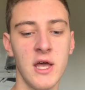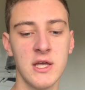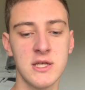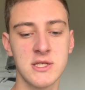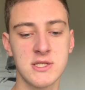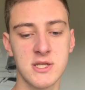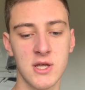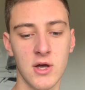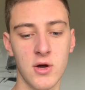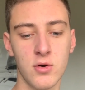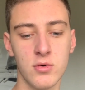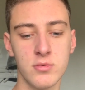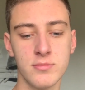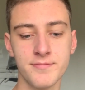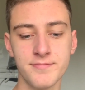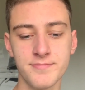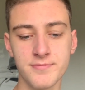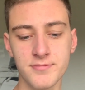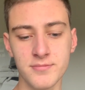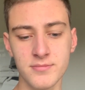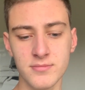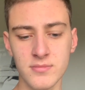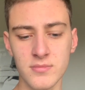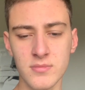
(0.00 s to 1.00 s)
So
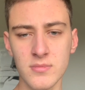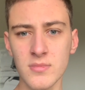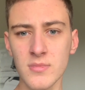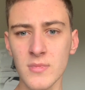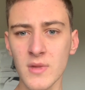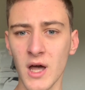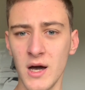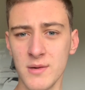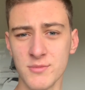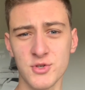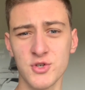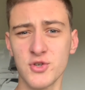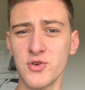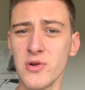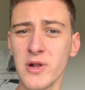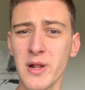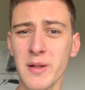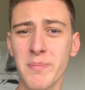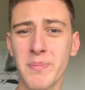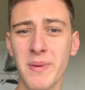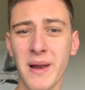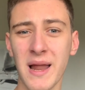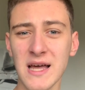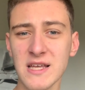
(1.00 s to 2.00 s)
I'm
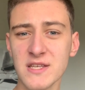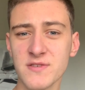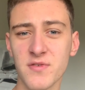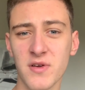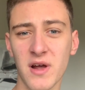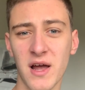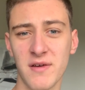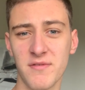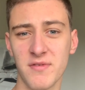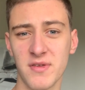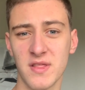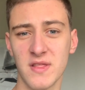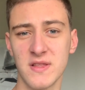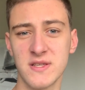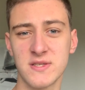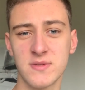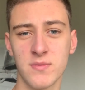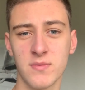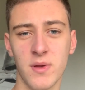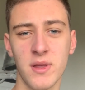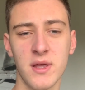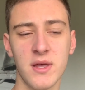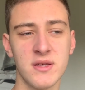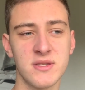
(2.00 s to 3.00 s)
truly blessed for having this
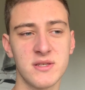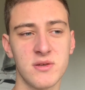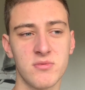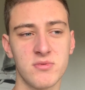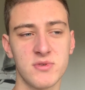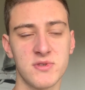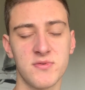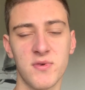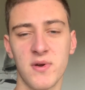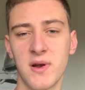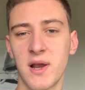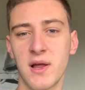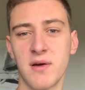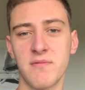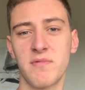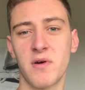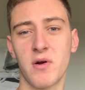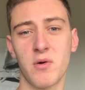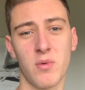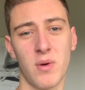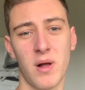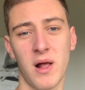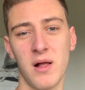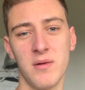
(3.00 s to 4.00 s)
week because I was really
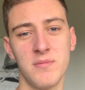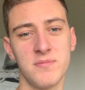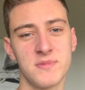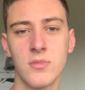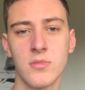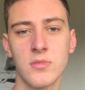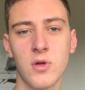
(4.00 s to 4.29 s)
overwhelmed.